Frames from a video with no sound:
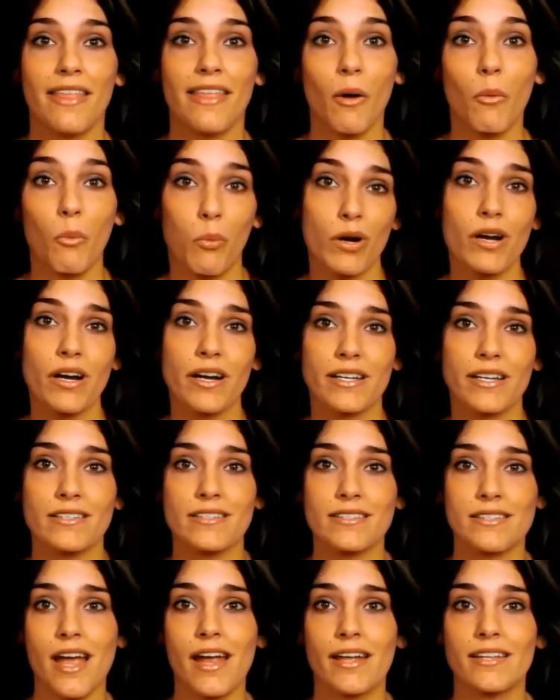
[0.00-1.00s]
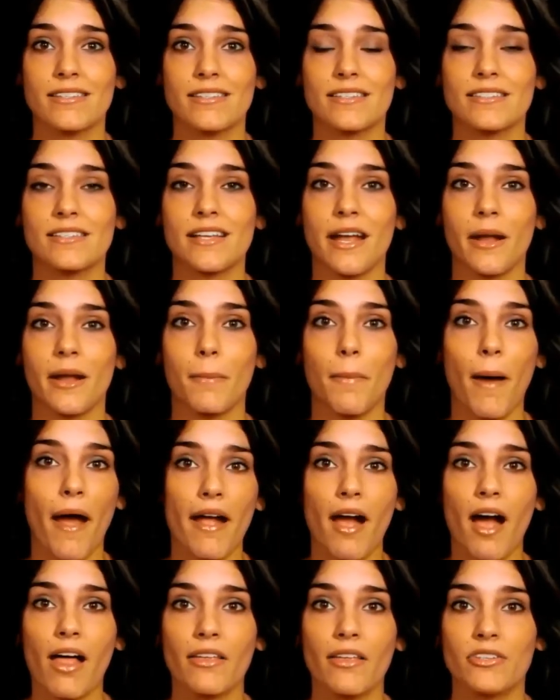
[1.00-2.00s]
that work in sciences like
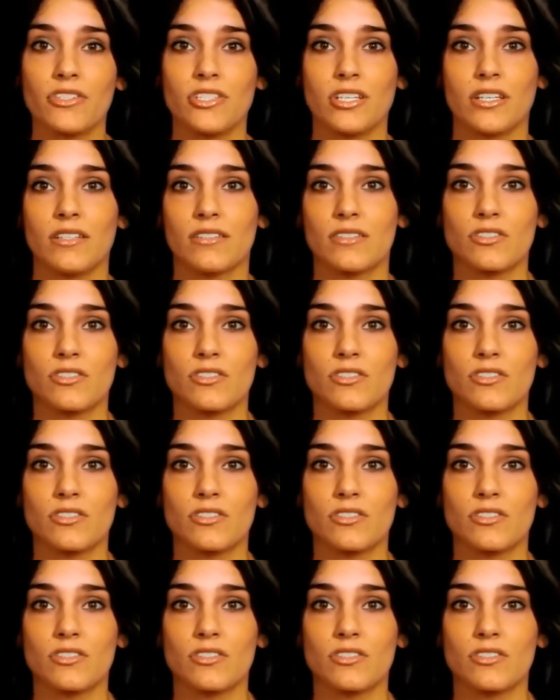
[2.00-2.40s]
biology,